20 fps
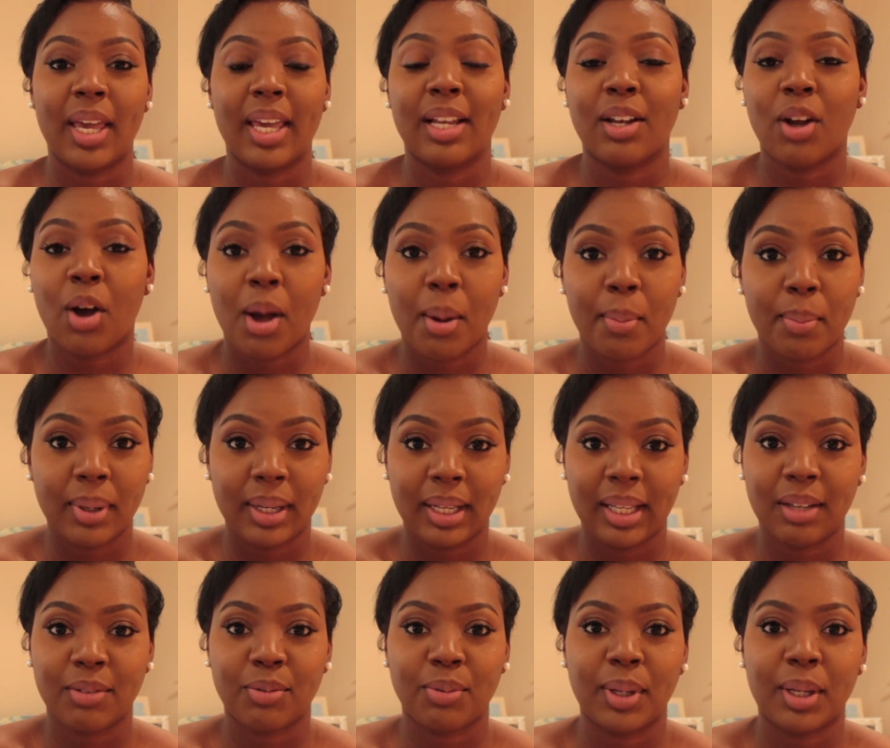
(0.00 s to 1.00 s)
in our
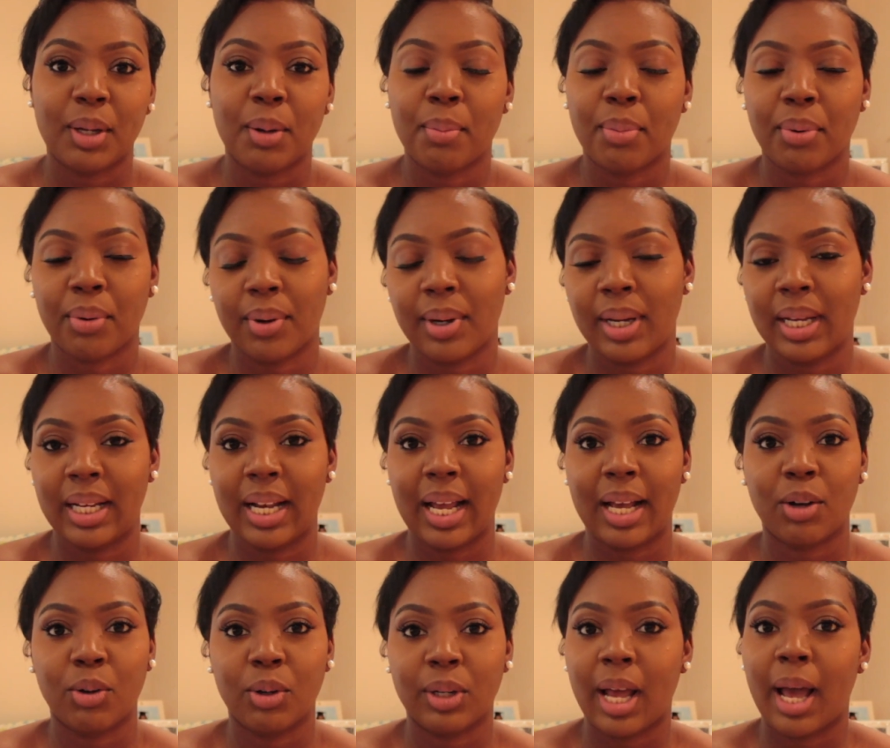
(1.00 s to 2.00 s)
unbelief, we can pray
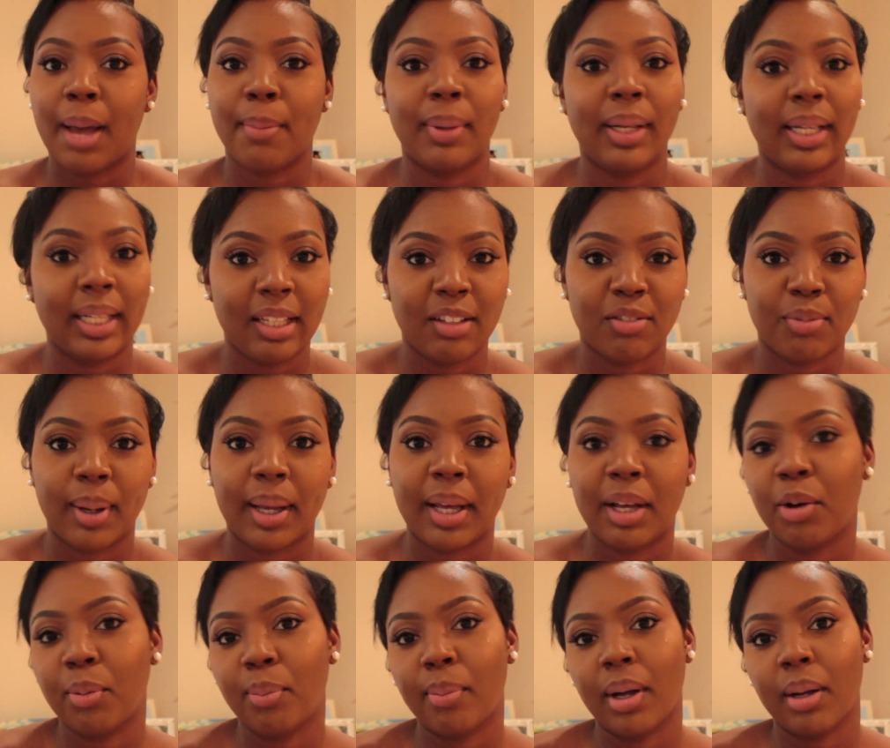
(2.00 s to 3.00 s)
like, God, I believe, but
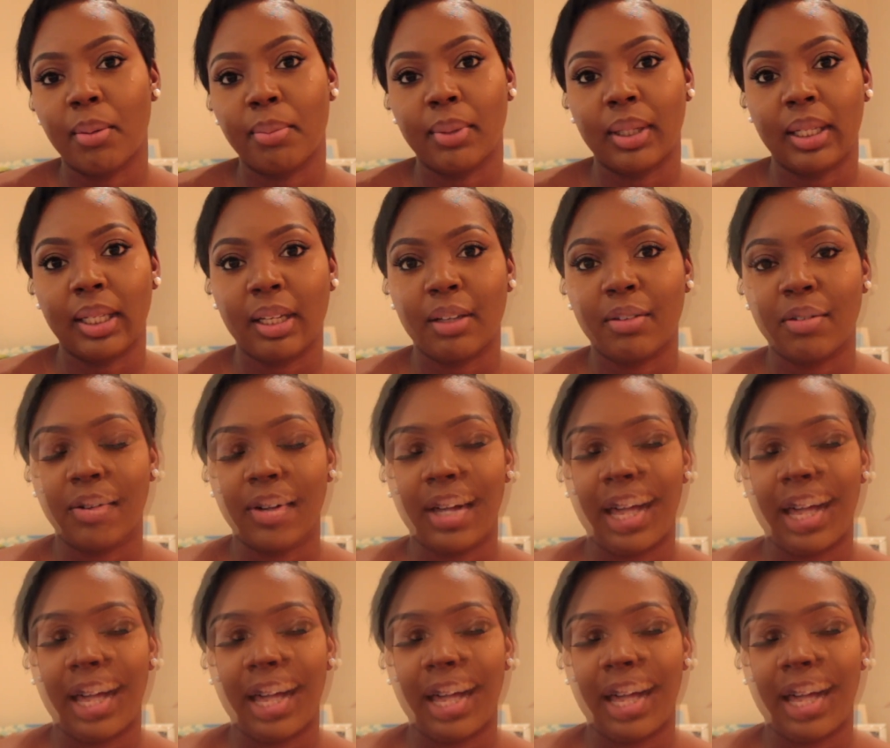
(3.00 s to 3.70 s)
help my unbelief.